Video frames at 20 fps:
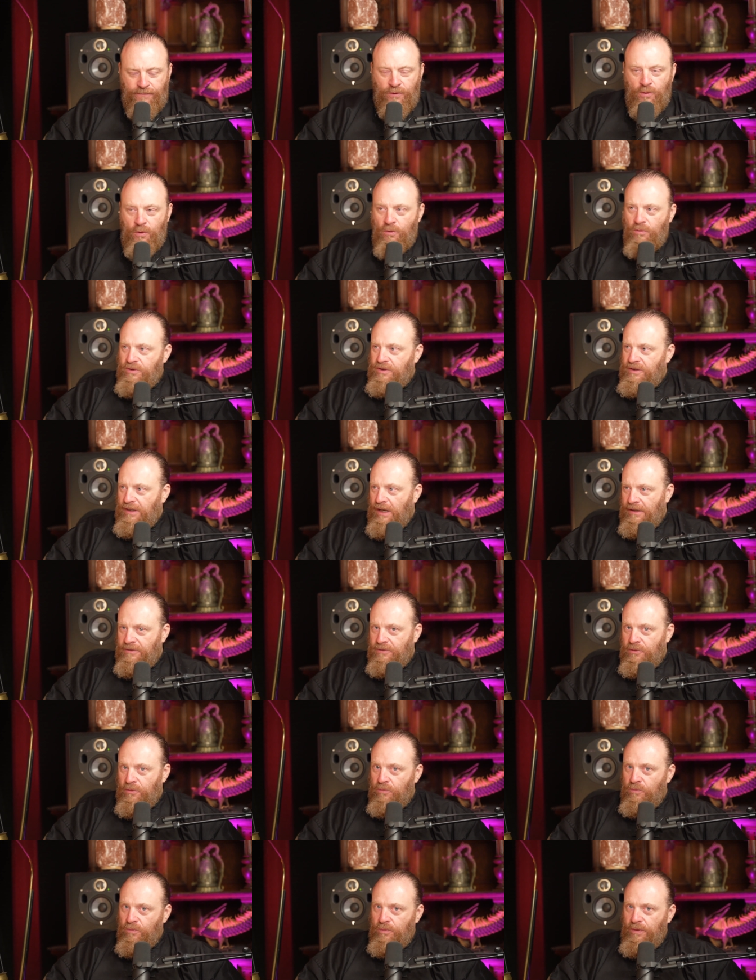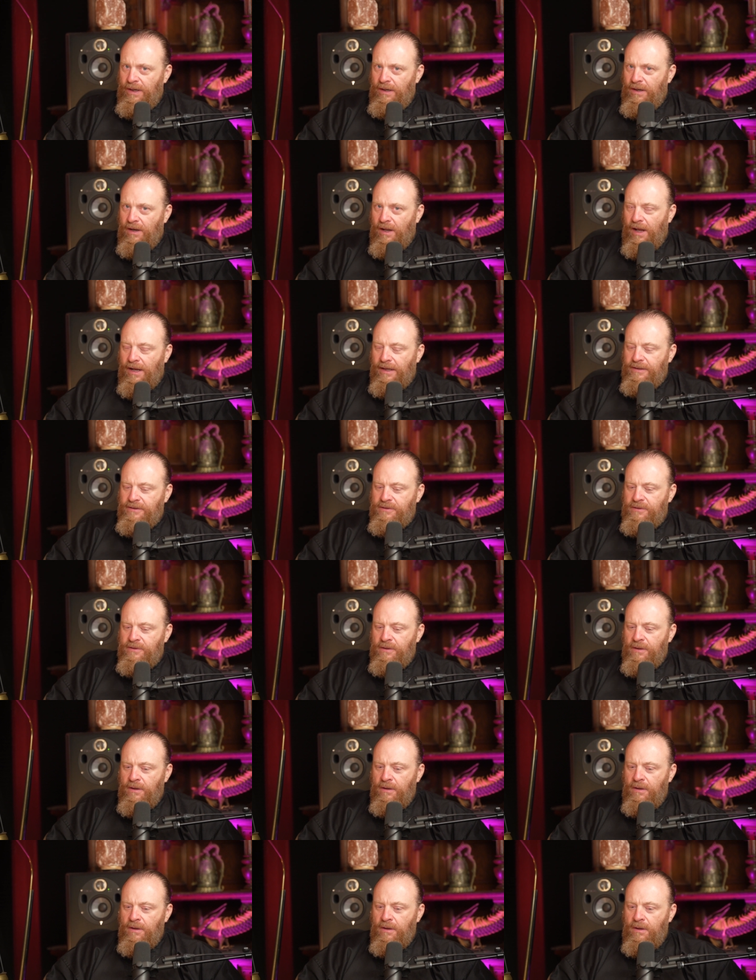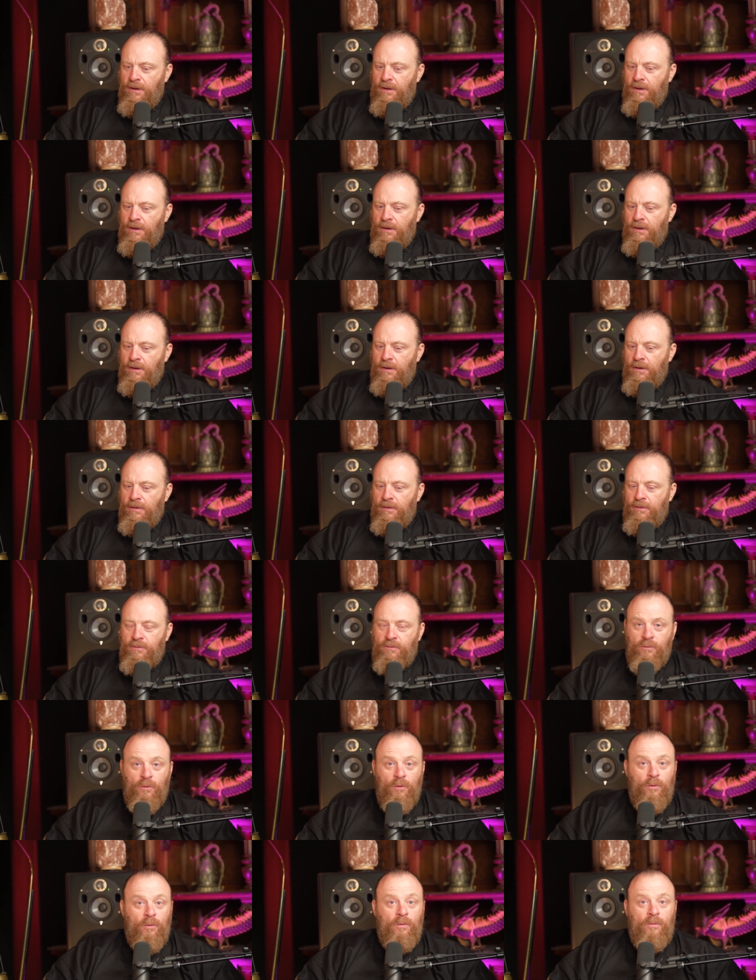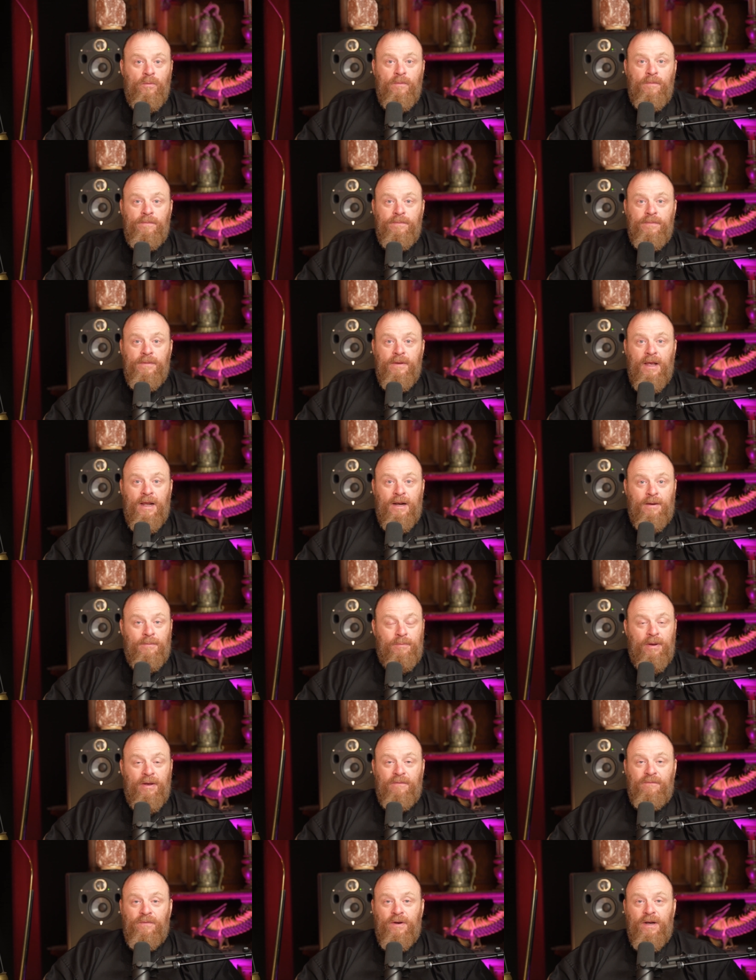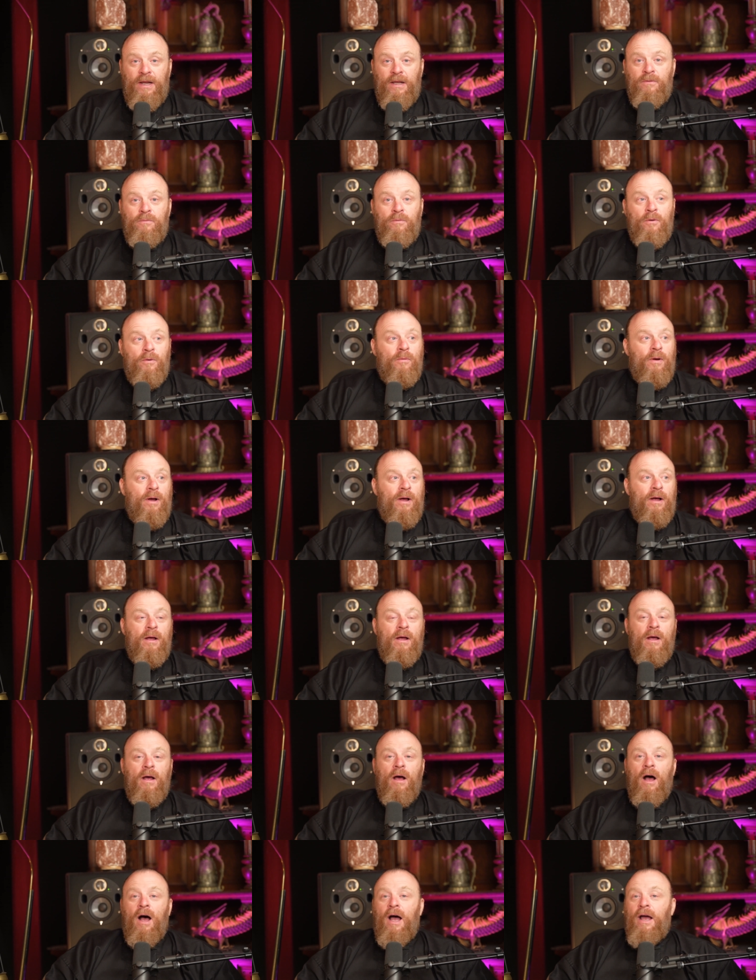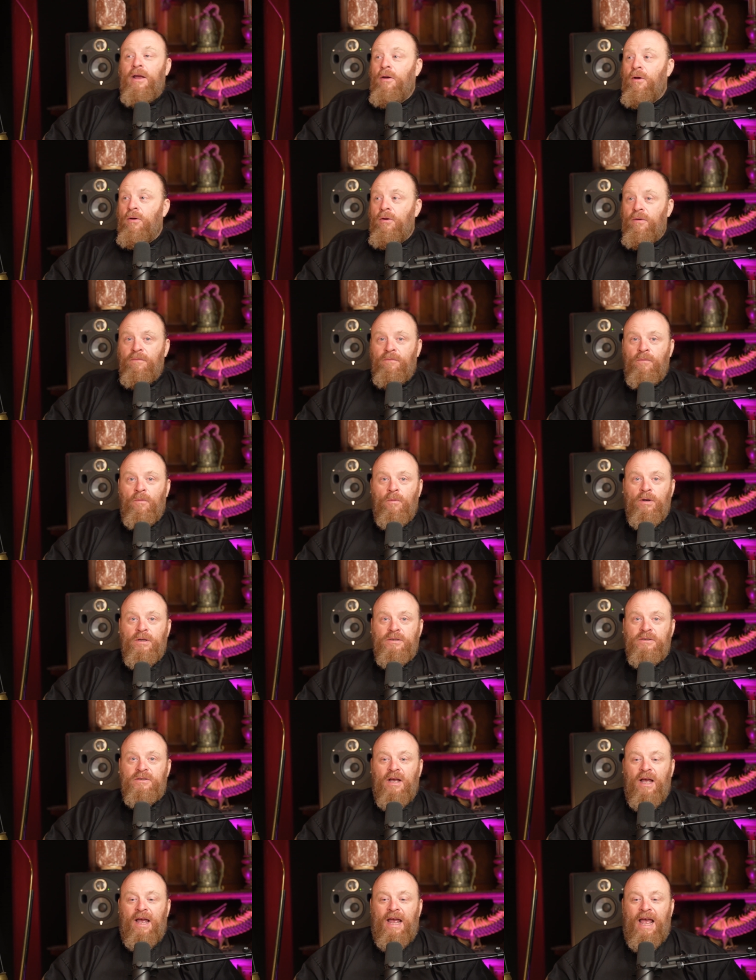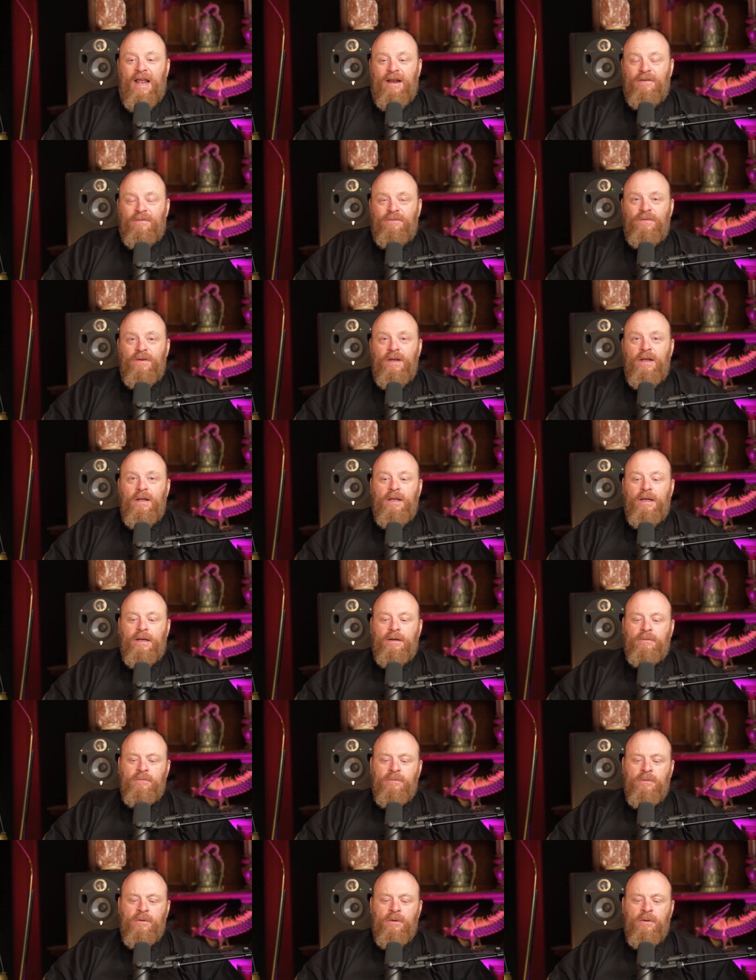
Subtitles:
You start to realize through an epiphany, I heard a voice, I had a feeling,